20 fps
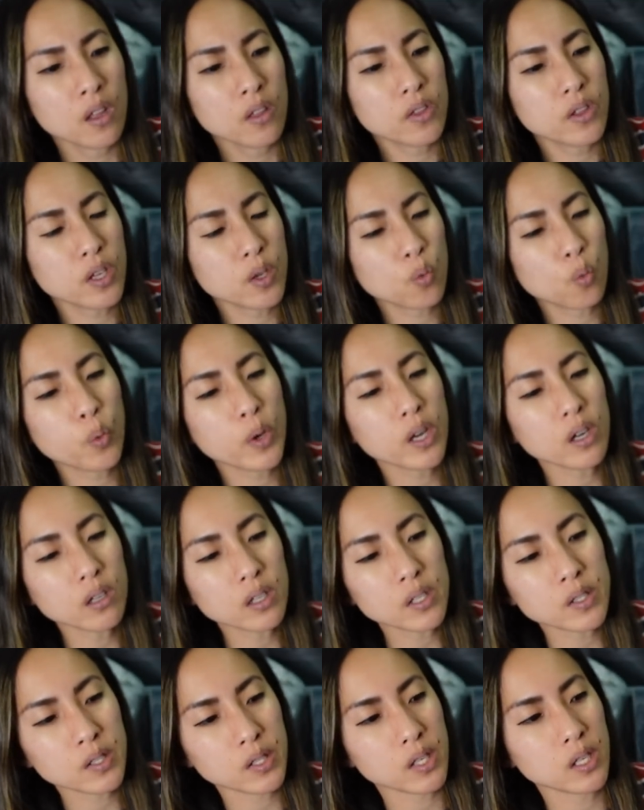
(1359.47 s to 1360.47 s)
The
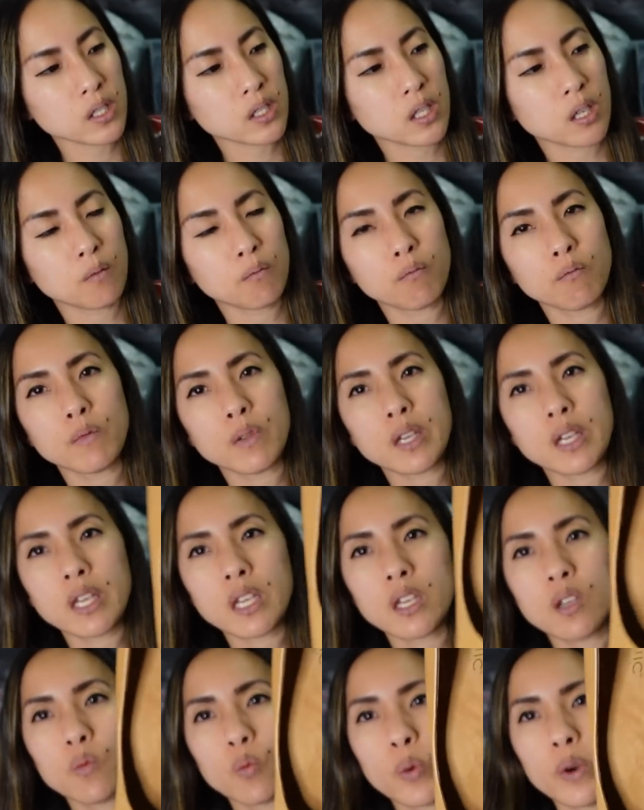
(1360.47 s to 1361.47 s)
weirdest thing to
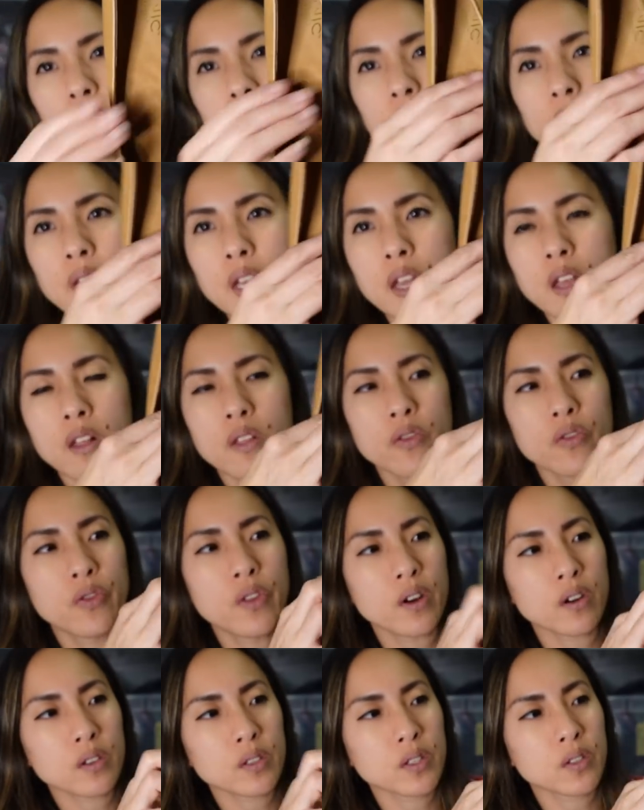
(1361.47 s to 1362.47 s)
me was
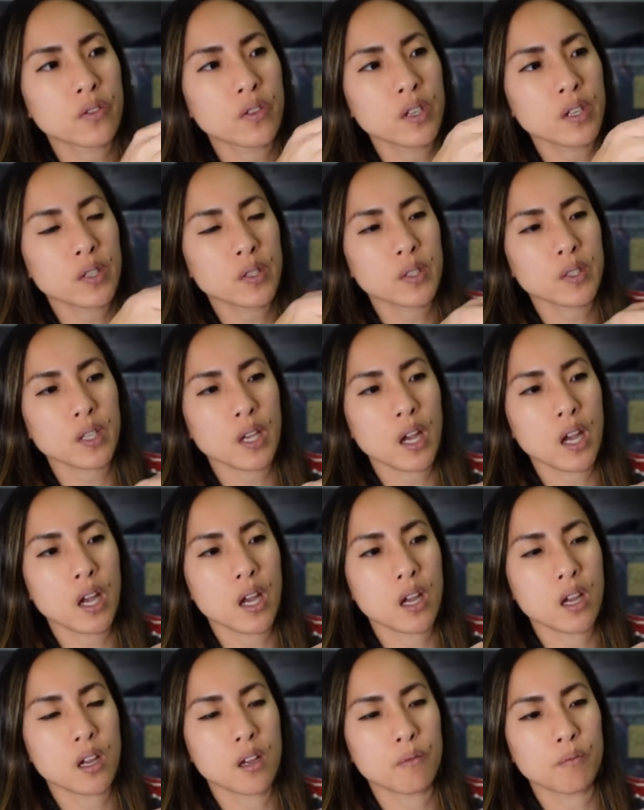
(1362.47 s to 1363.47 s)
there's this
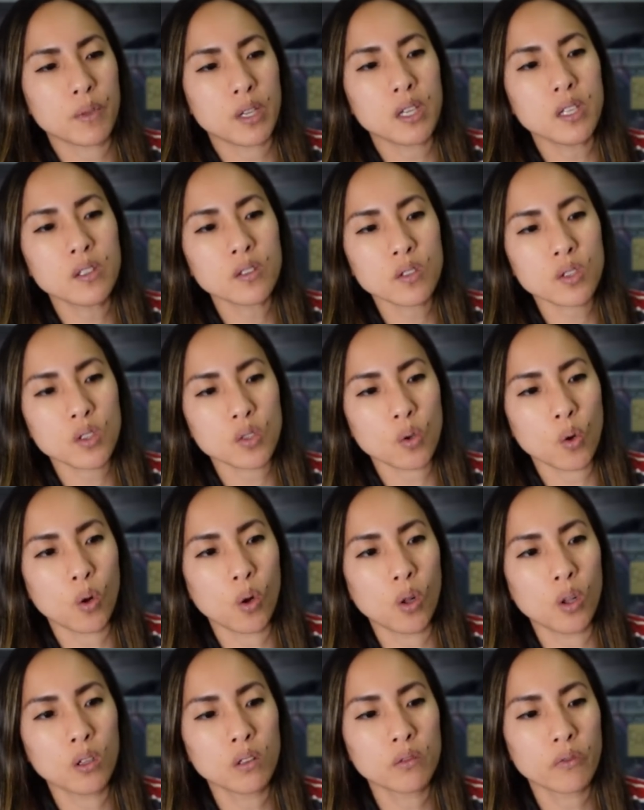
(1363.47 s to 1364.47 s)

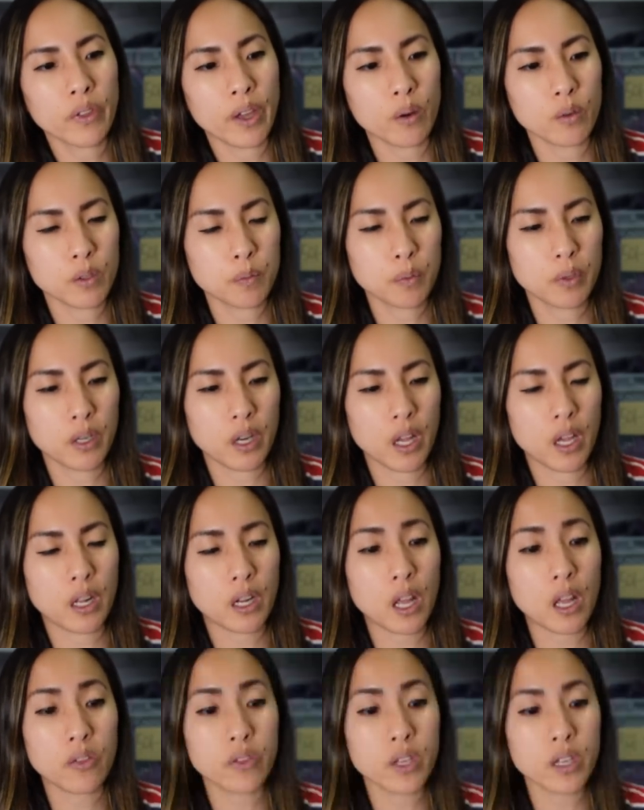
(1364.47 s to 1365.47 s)
insole that was put in,
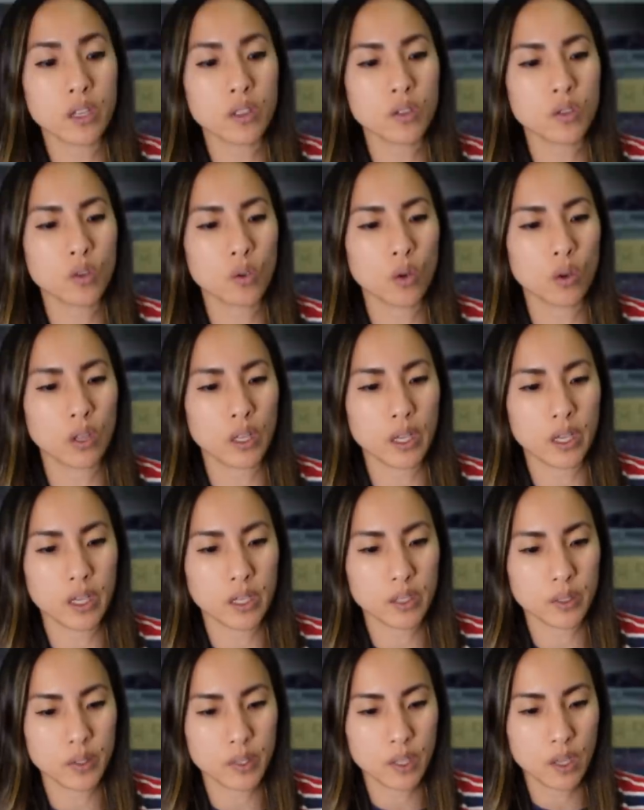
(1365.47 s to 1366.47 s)
and the insole
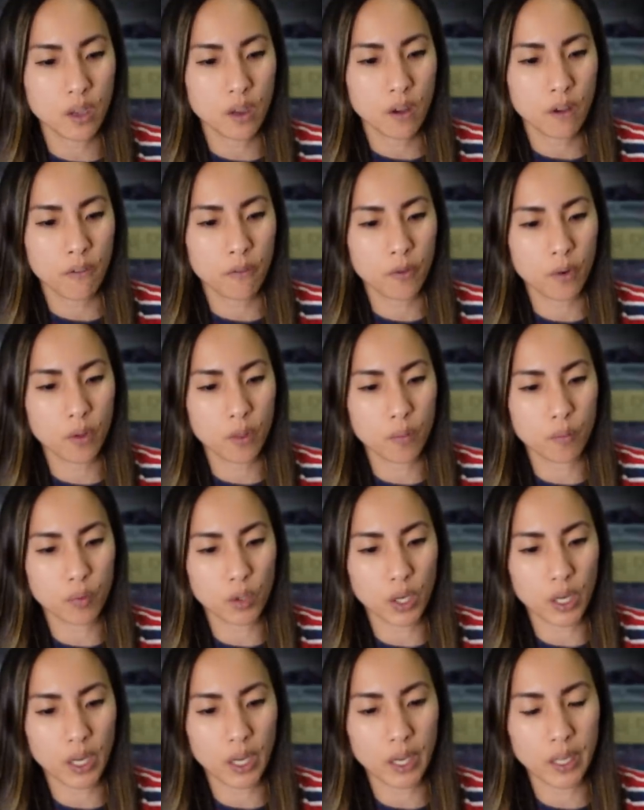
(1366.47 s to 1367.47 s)
is for the
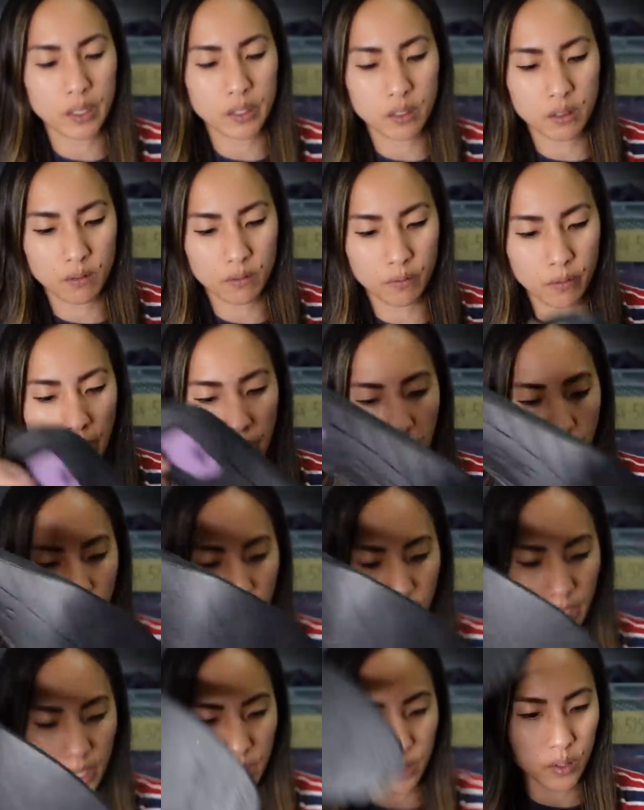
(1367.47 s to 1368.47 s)
brand
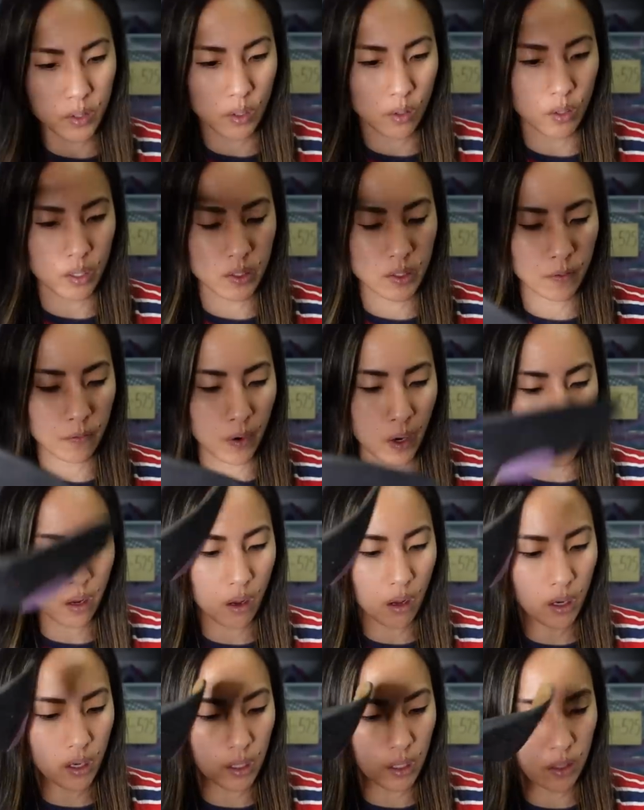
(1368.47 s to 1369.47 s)
Vionic. So it's a
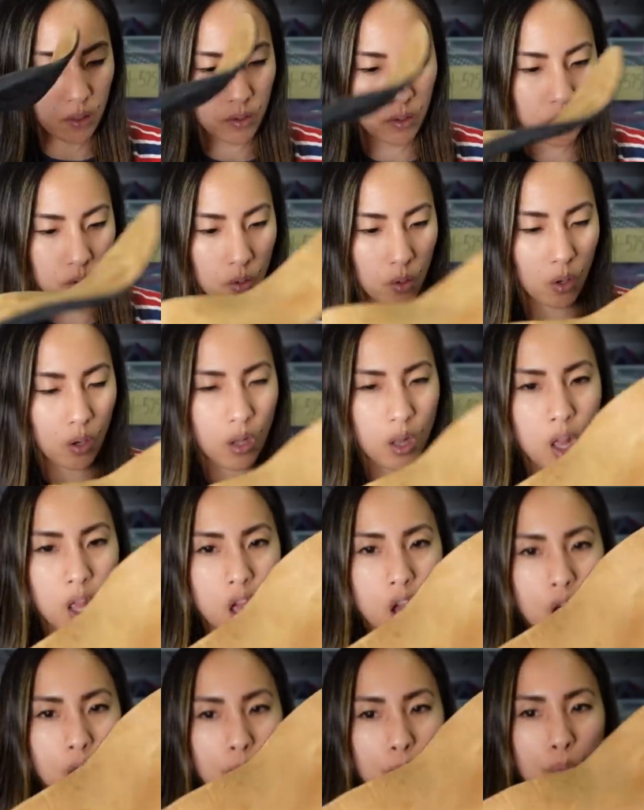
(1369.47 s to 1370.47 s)
Vionic insole,
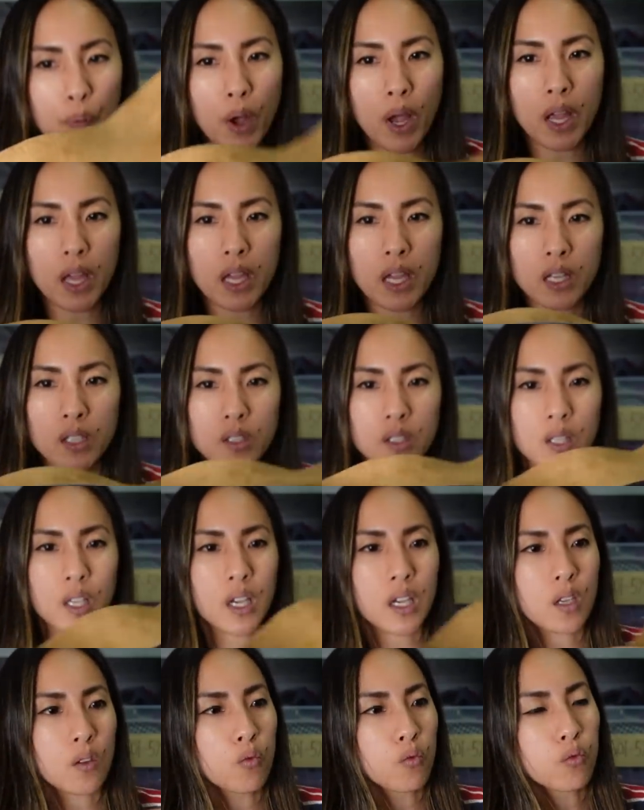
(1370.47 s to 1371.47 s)
but it's
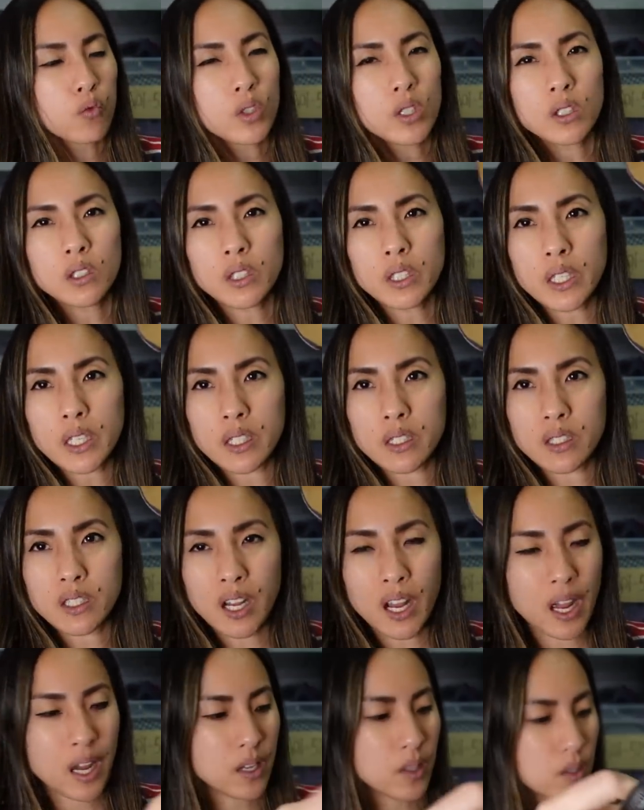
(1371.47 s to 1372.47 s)
like really
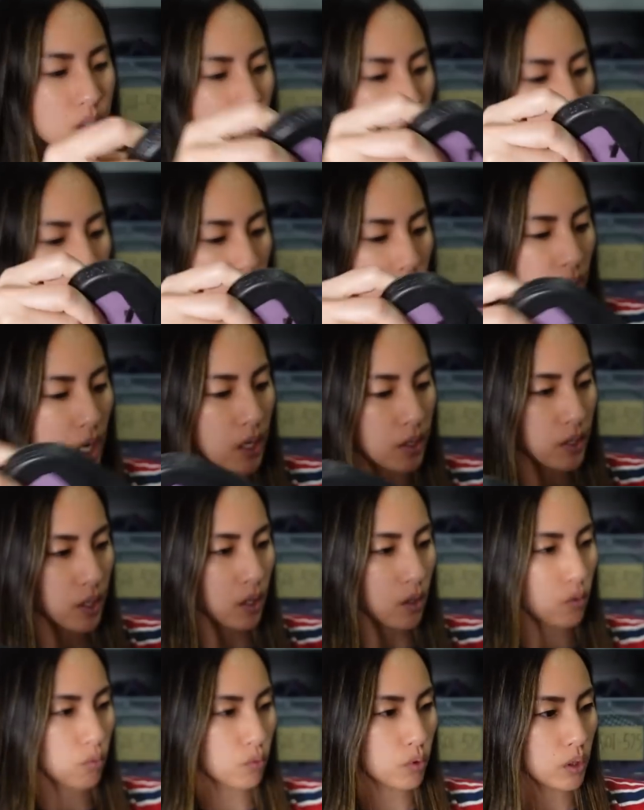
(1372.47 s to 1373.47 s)
intense. It creates
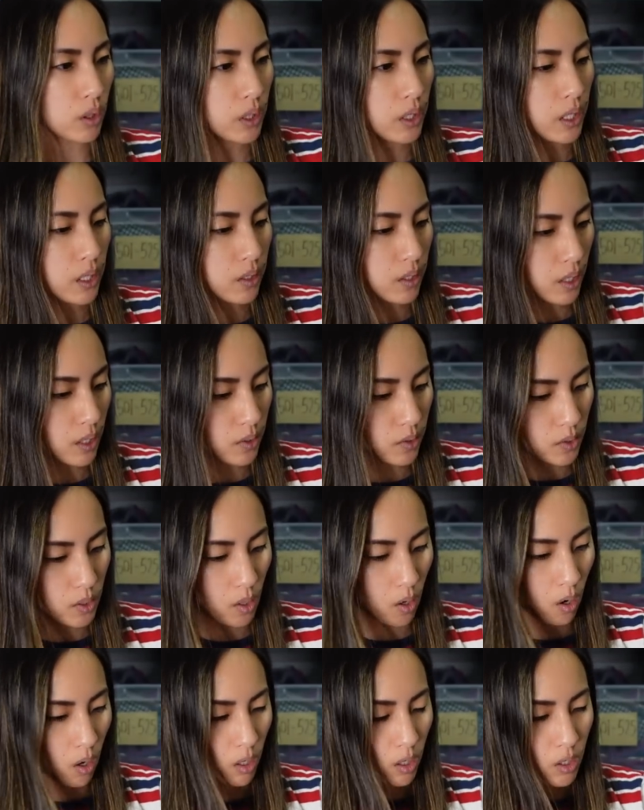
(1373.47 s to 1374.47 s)
like a really intense
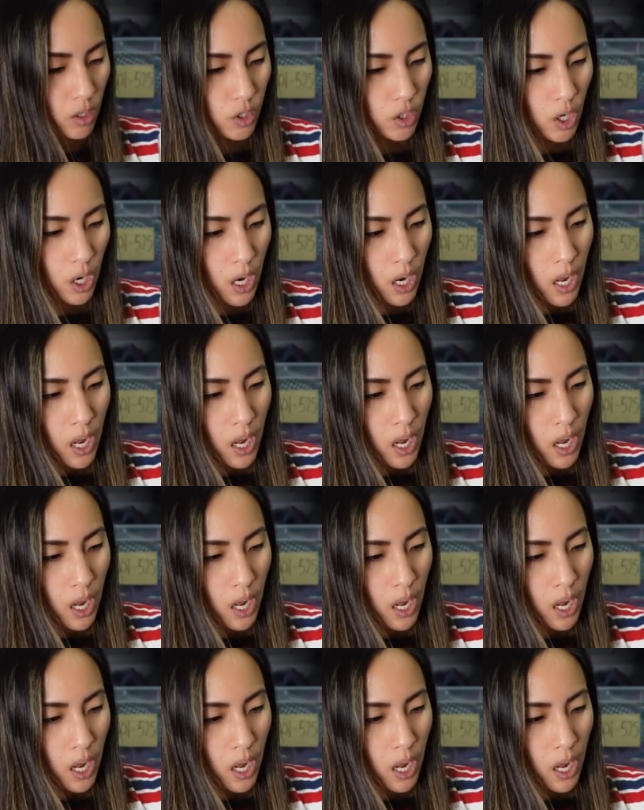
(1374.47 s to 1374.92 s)
arch.